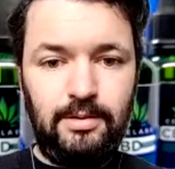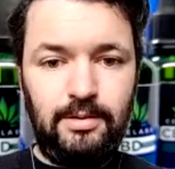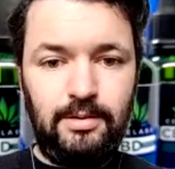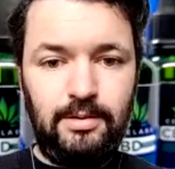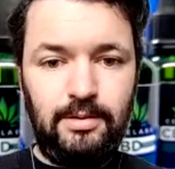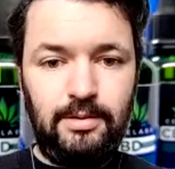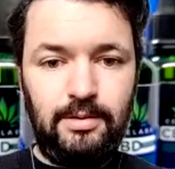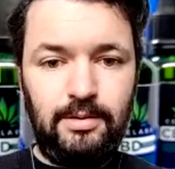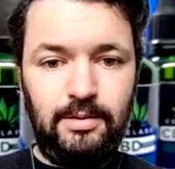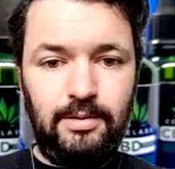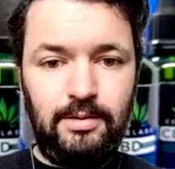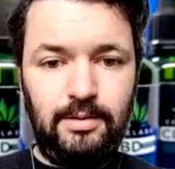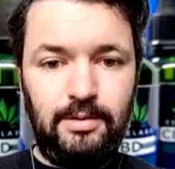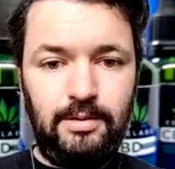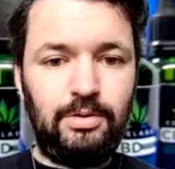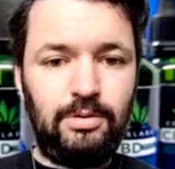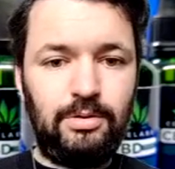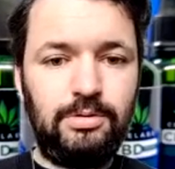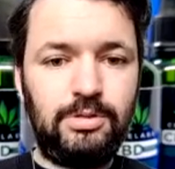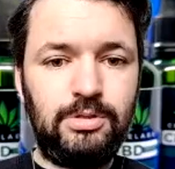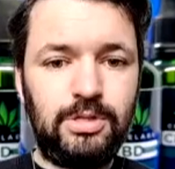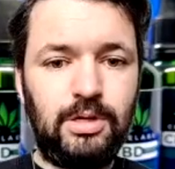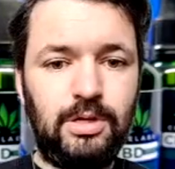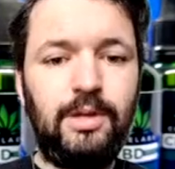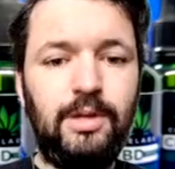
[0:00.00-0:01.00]
you're going to
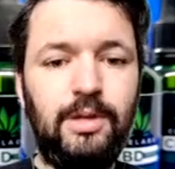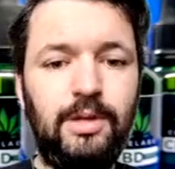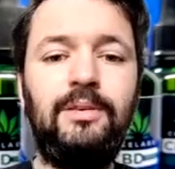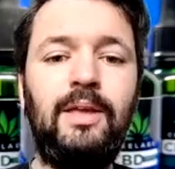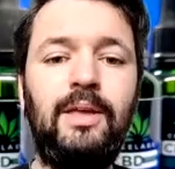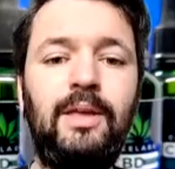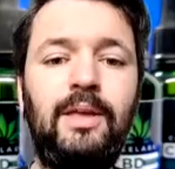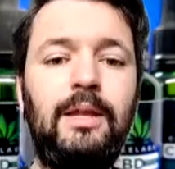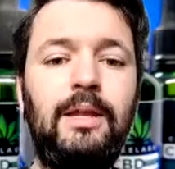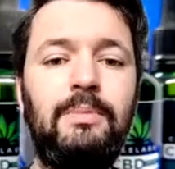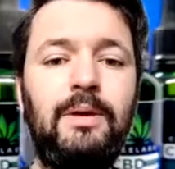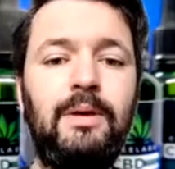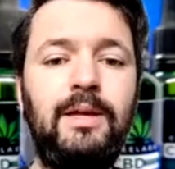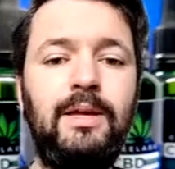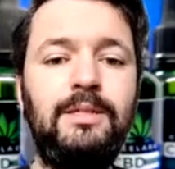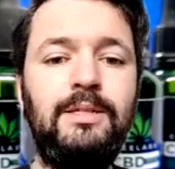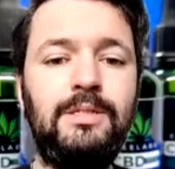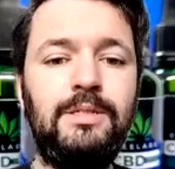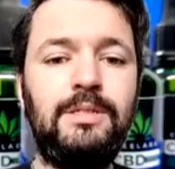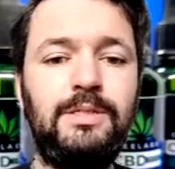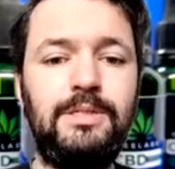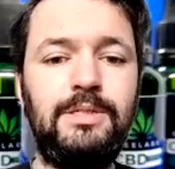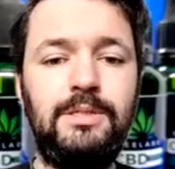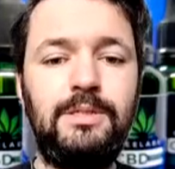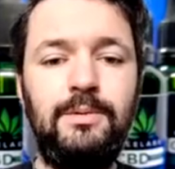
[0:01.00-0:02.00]
use it on a daily
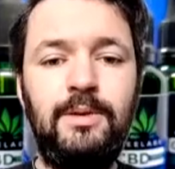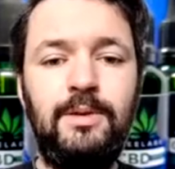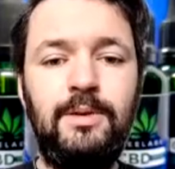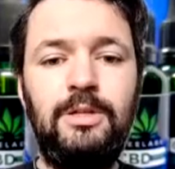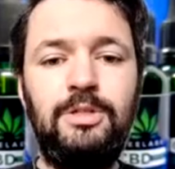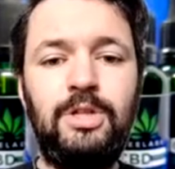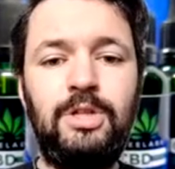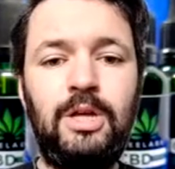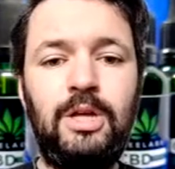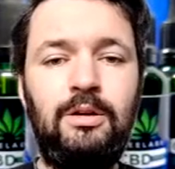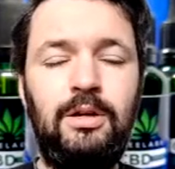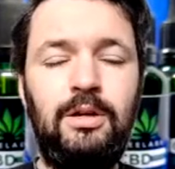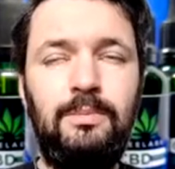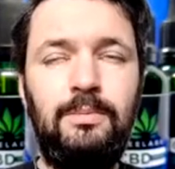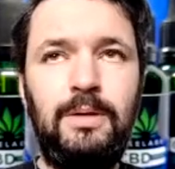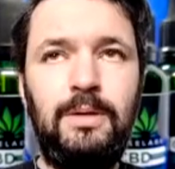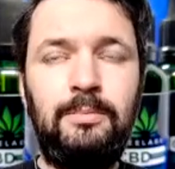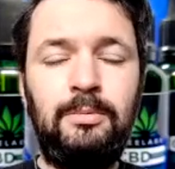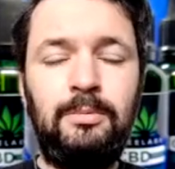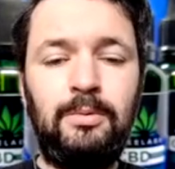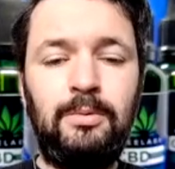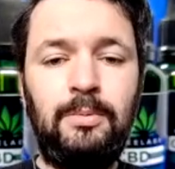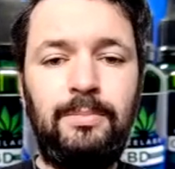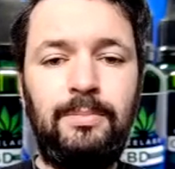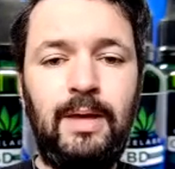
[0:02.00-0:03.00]
basis. Generally,
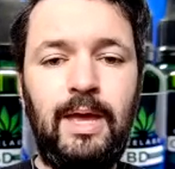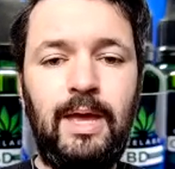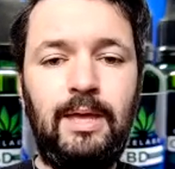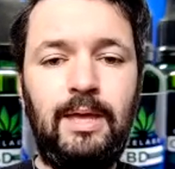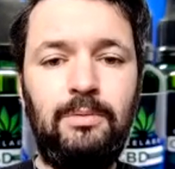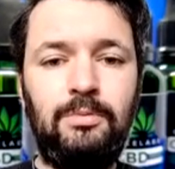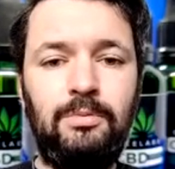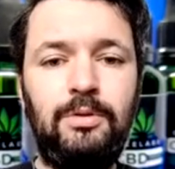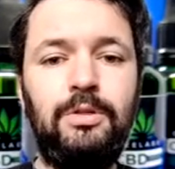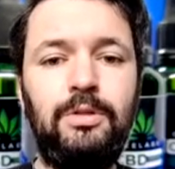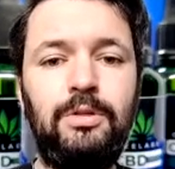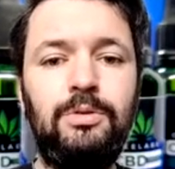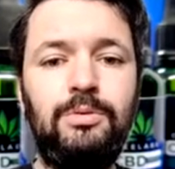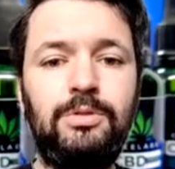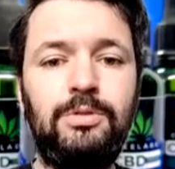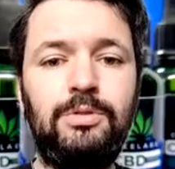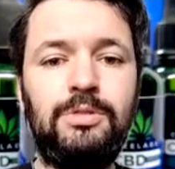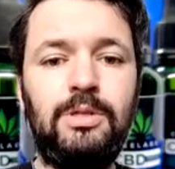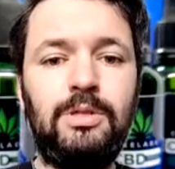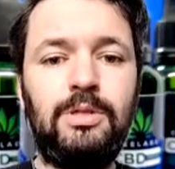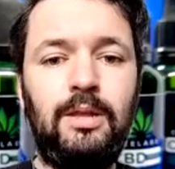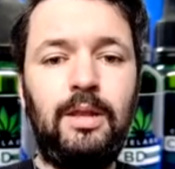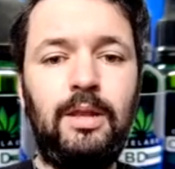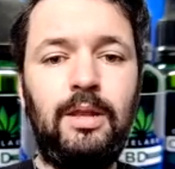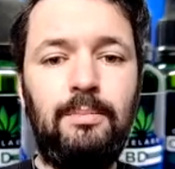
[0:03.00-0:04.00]
people with pain will use
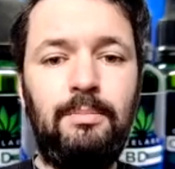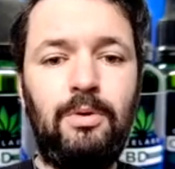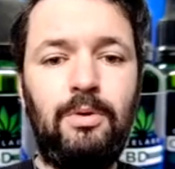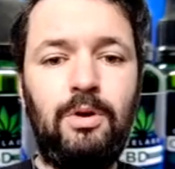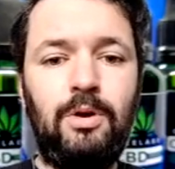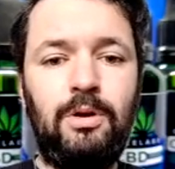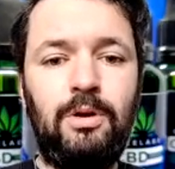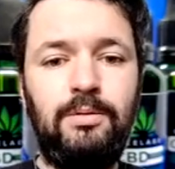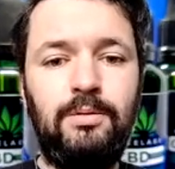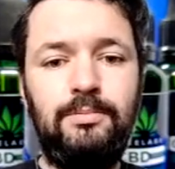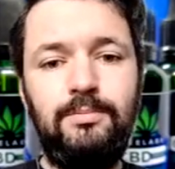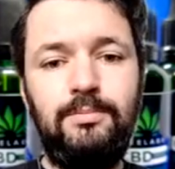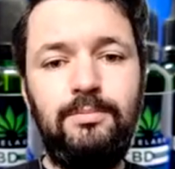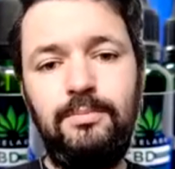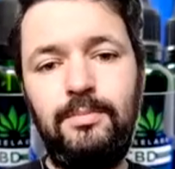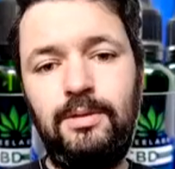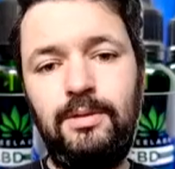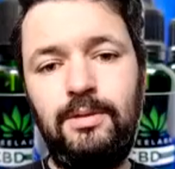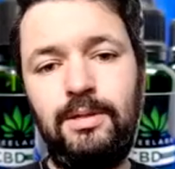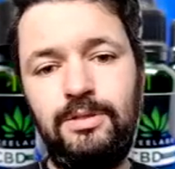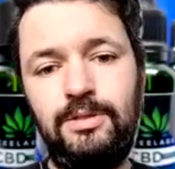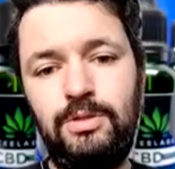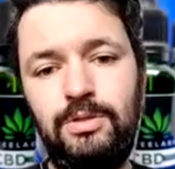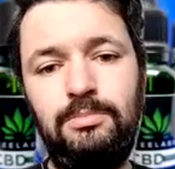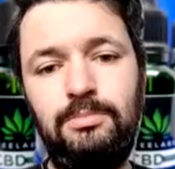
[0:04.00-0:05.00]
a lot more
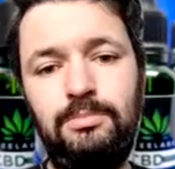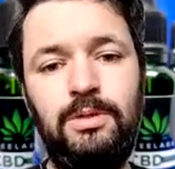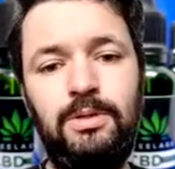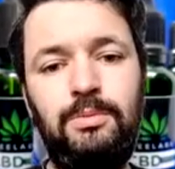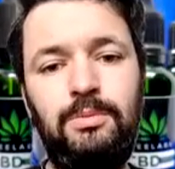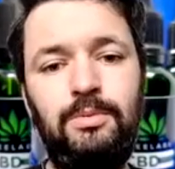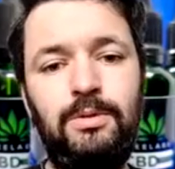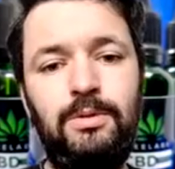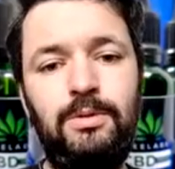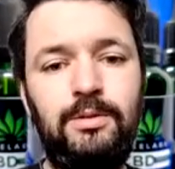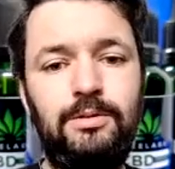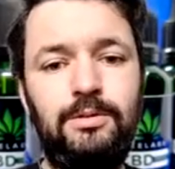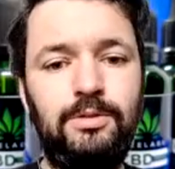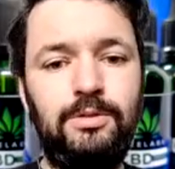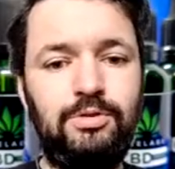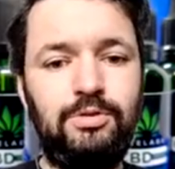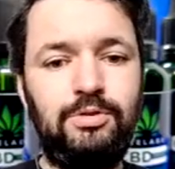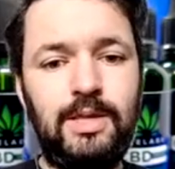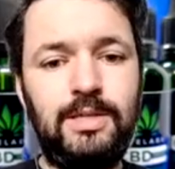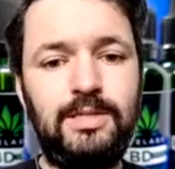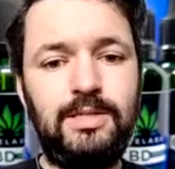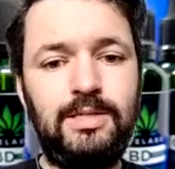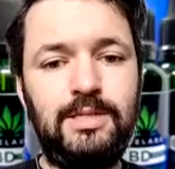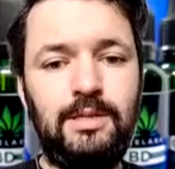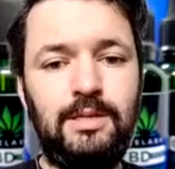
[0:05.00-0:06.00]
than somebody with
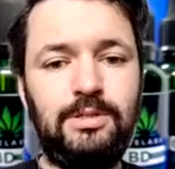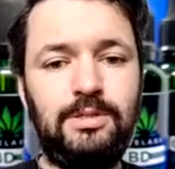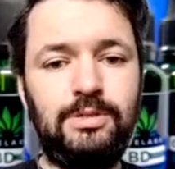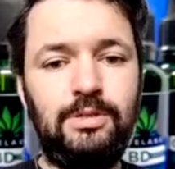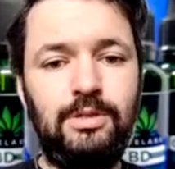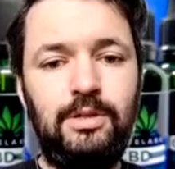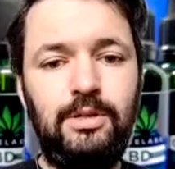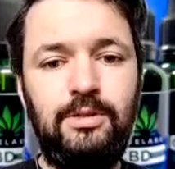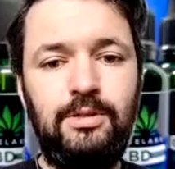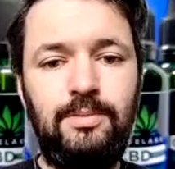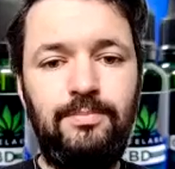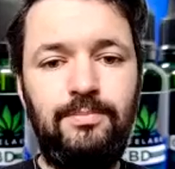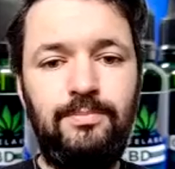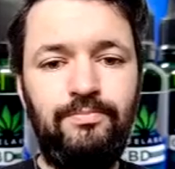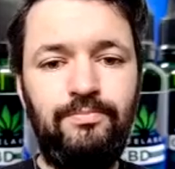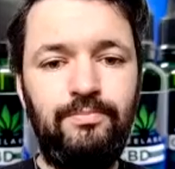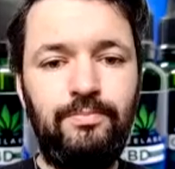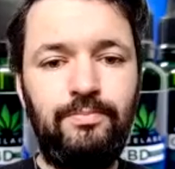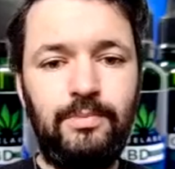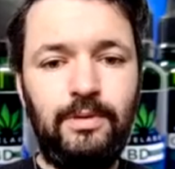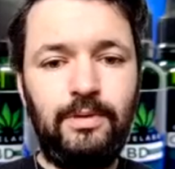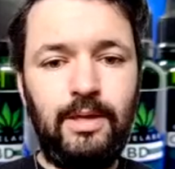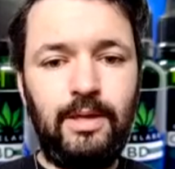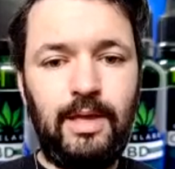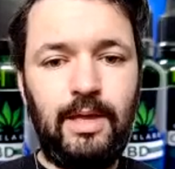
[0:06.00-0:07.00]
stress and anxiety.
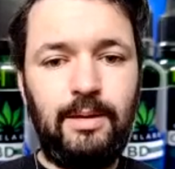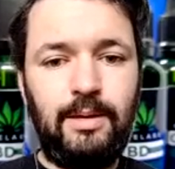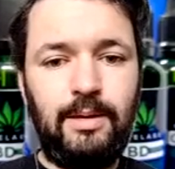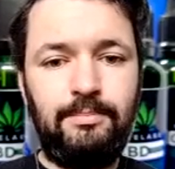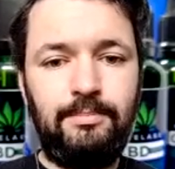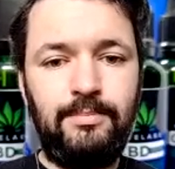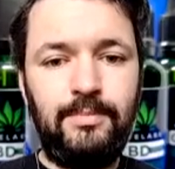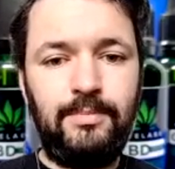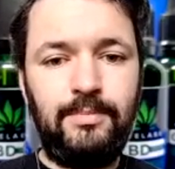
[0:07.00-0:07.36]
Um,